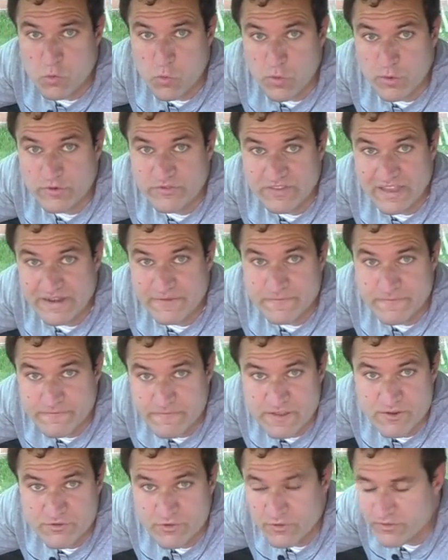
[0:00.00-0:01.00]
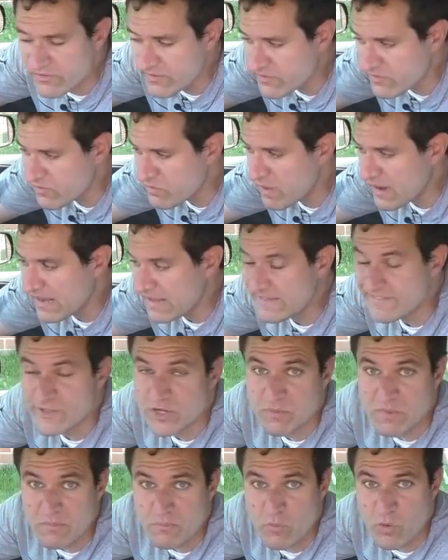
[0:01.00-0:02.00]
quirks and features in spending a
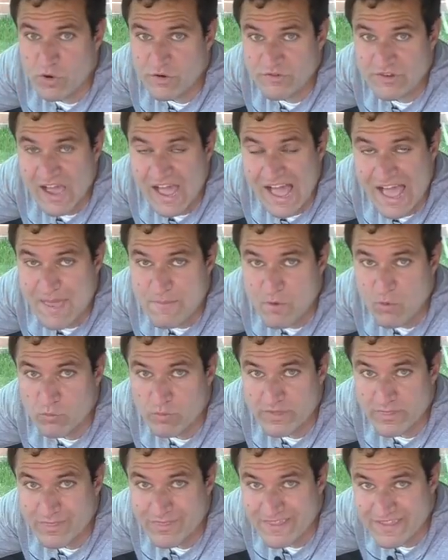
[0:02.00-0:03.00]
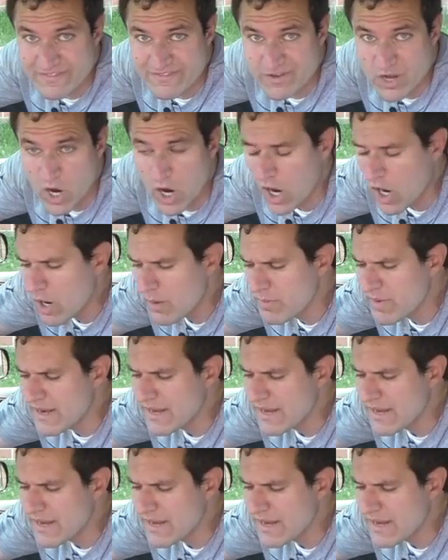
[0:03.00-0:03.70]
little bit more time with this car,